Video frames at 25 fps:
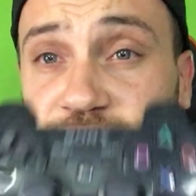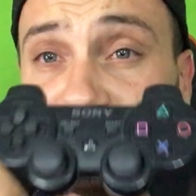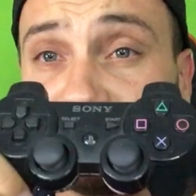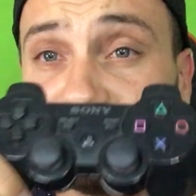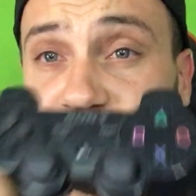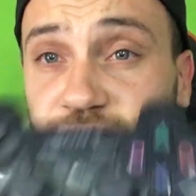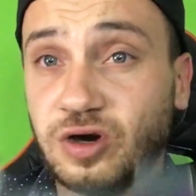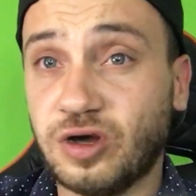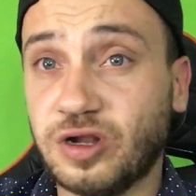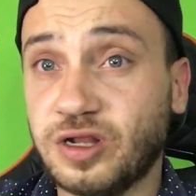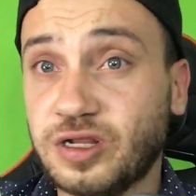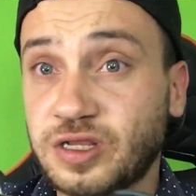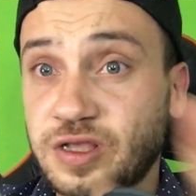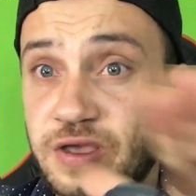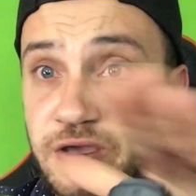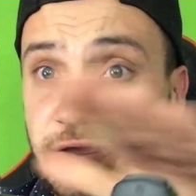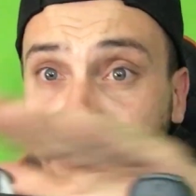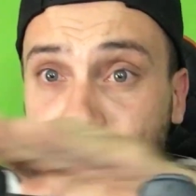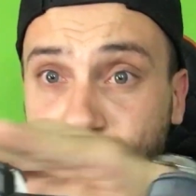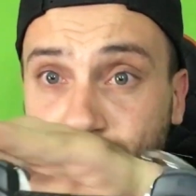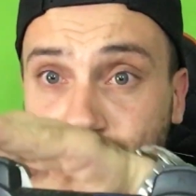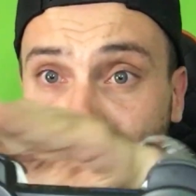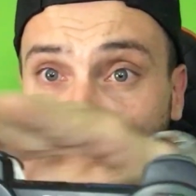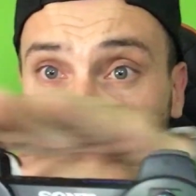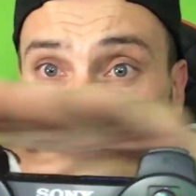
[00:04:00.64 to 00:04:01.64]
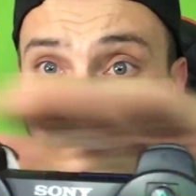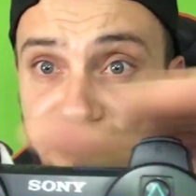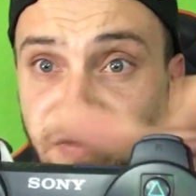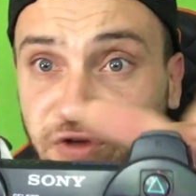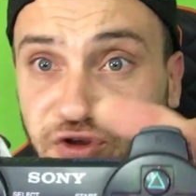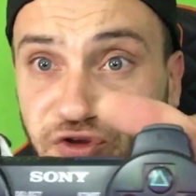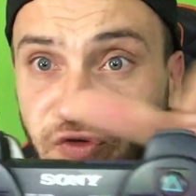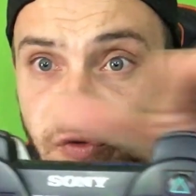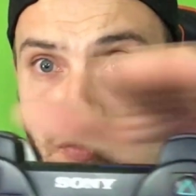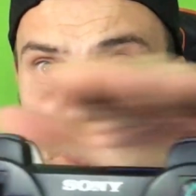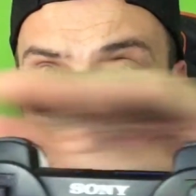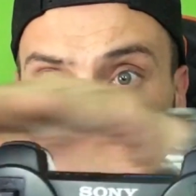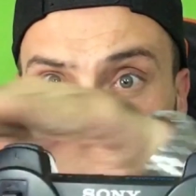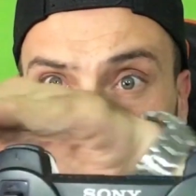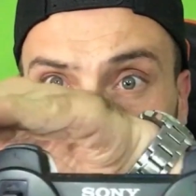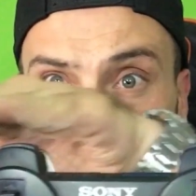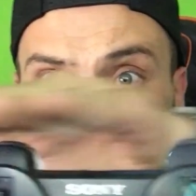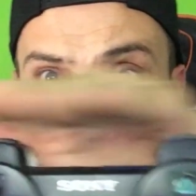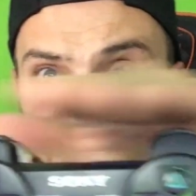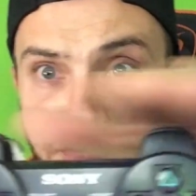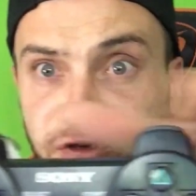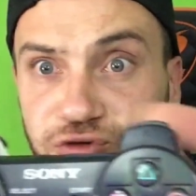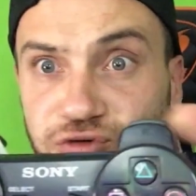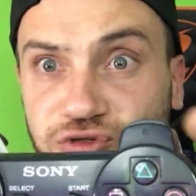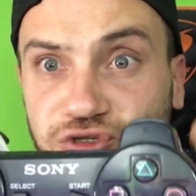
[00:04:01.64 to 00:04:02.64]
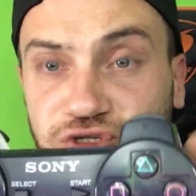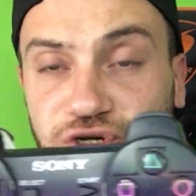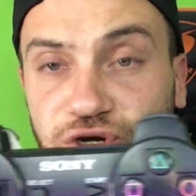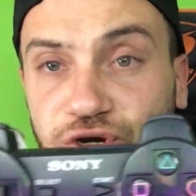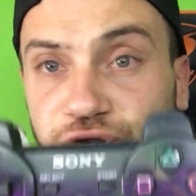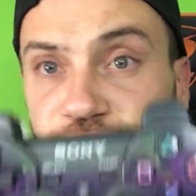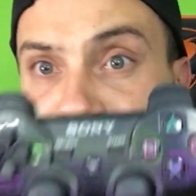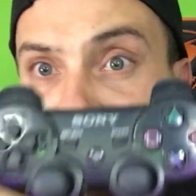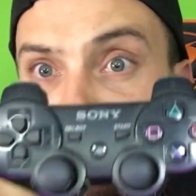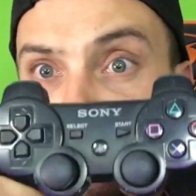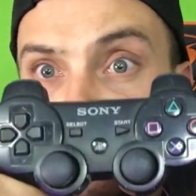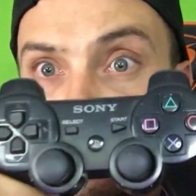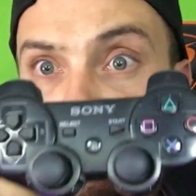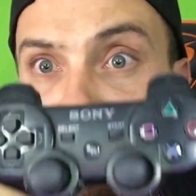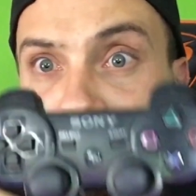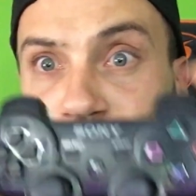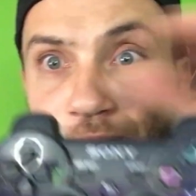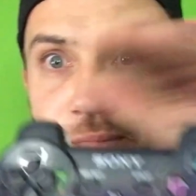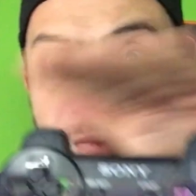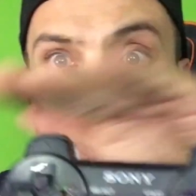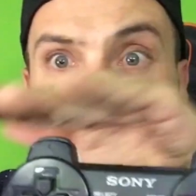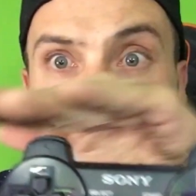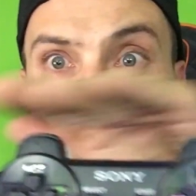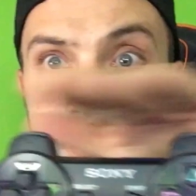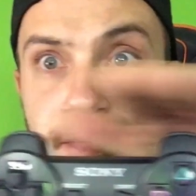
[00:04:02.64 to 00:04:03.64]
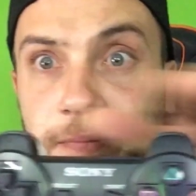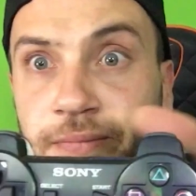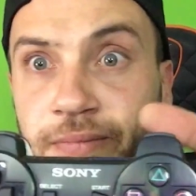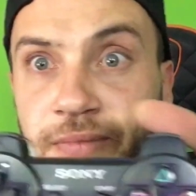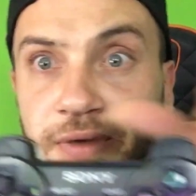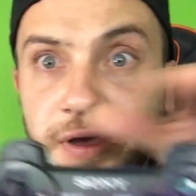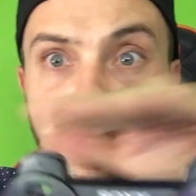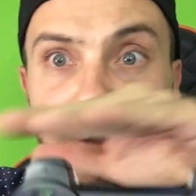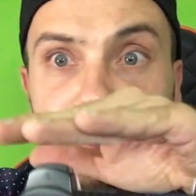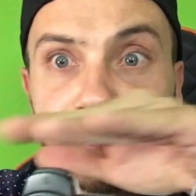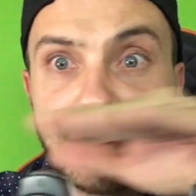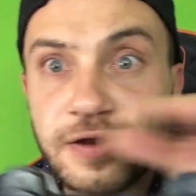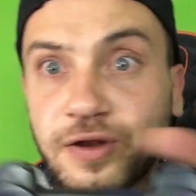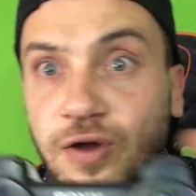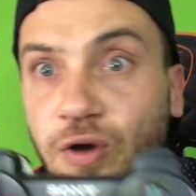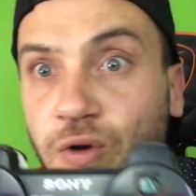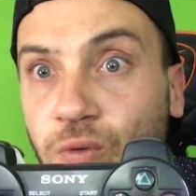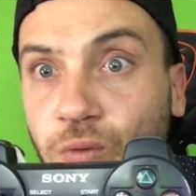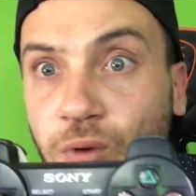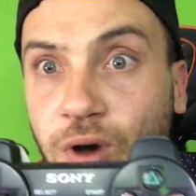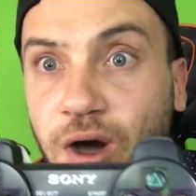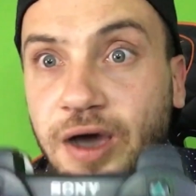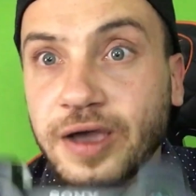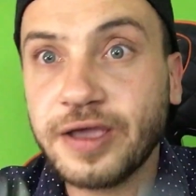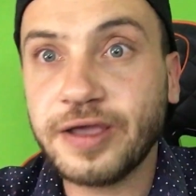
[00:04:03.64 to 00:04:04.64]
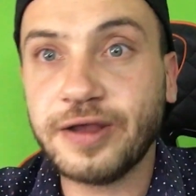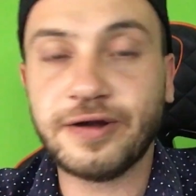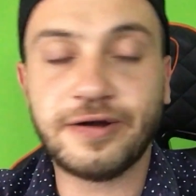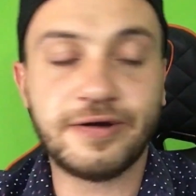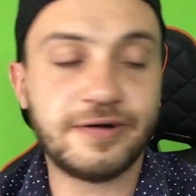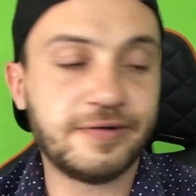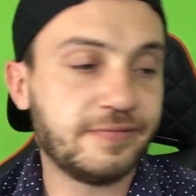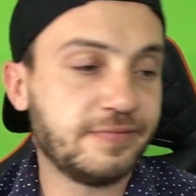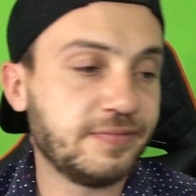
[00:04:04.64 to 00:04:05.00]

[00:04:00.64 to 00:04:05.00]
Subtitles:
started moving towards the future. Look, Mom, no wire.